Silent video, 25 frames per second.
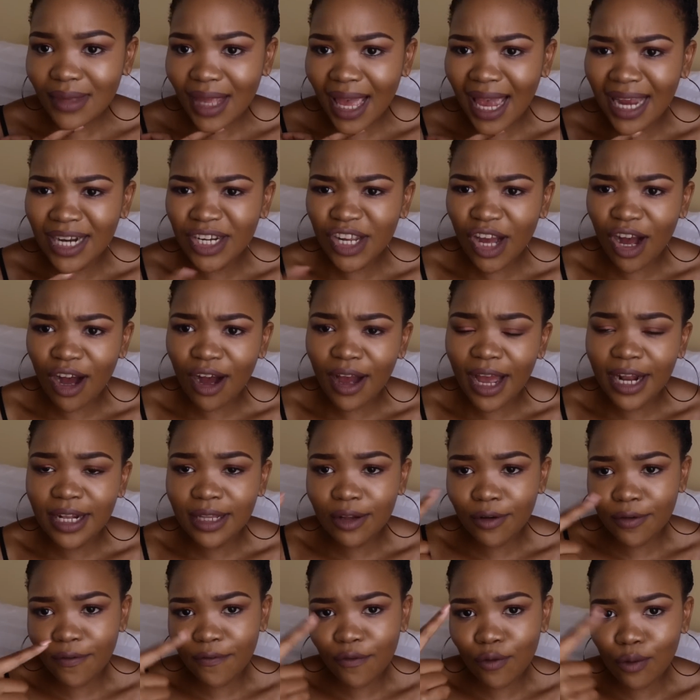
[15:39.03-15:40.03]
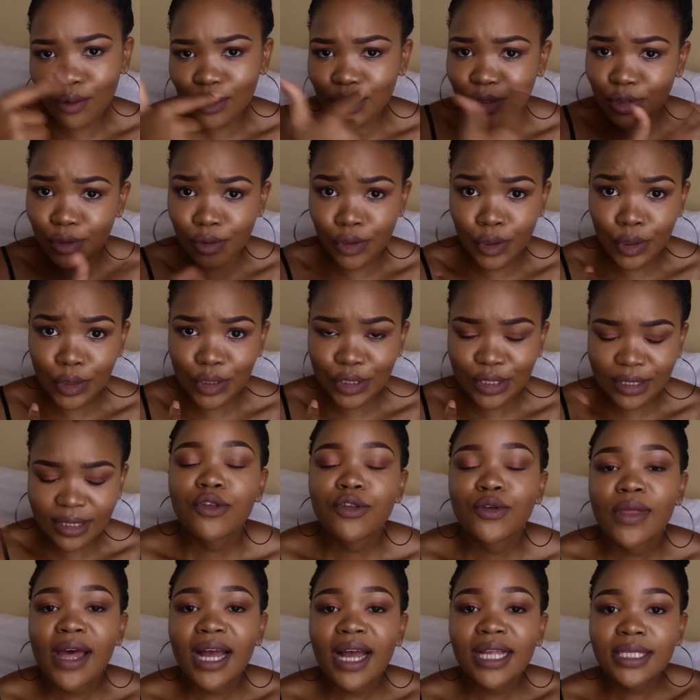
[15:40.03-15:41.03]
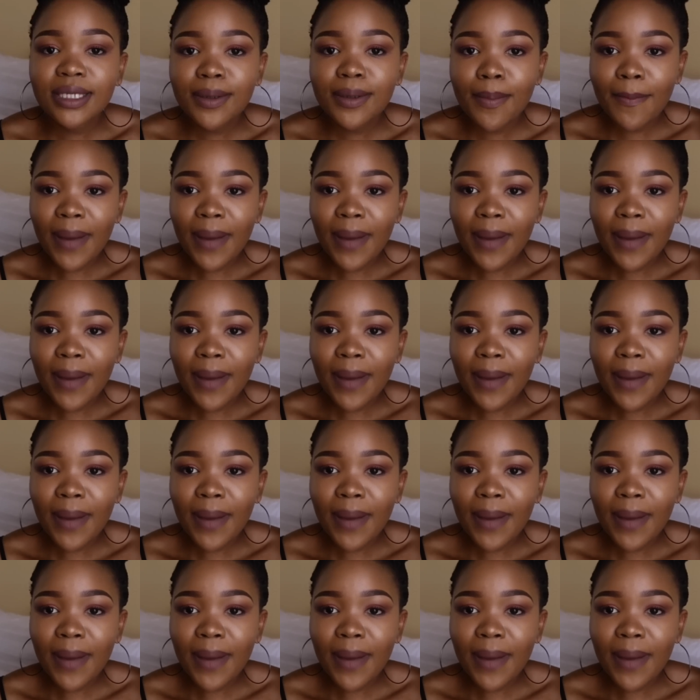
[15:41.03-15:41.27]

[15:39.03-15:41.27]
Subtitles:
and yeah, and of course your nose. So that's a